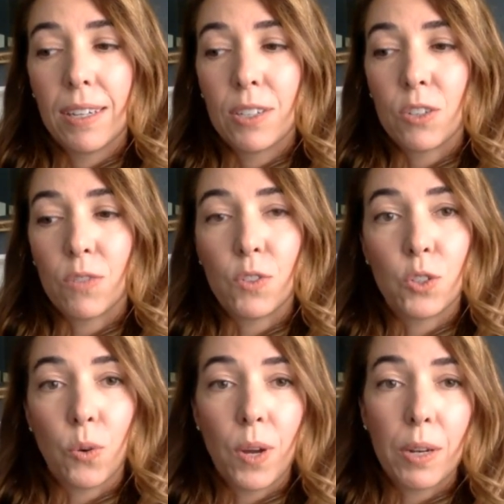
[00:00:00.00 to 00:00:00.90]
sort of
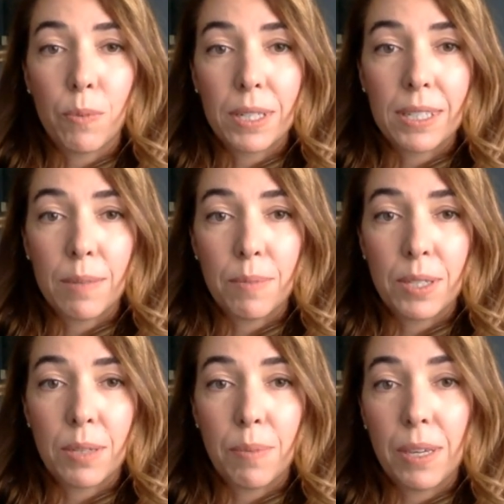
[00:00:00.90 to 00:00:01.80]
join what
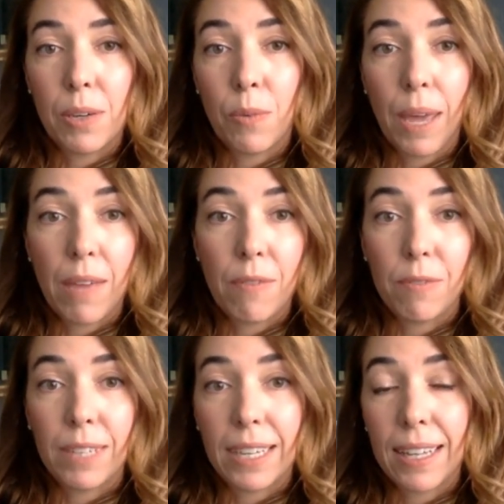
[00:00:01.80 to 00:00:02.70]
seems to be a wave
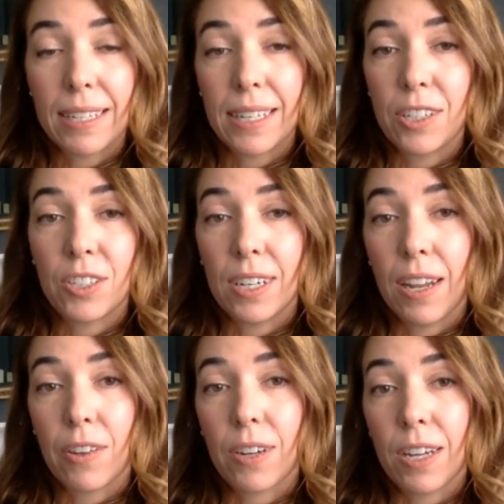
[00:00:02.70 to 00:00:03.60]
of legalization in
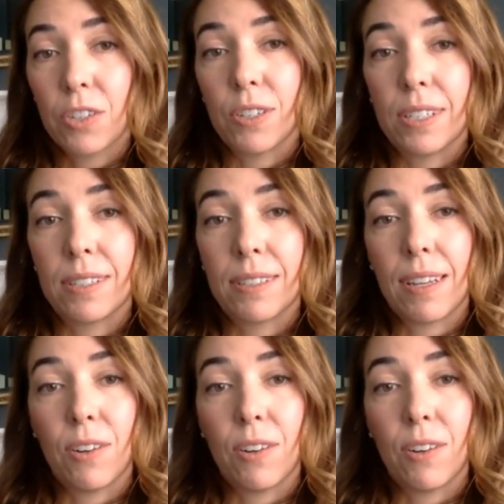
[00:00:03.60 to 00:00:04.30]
other countries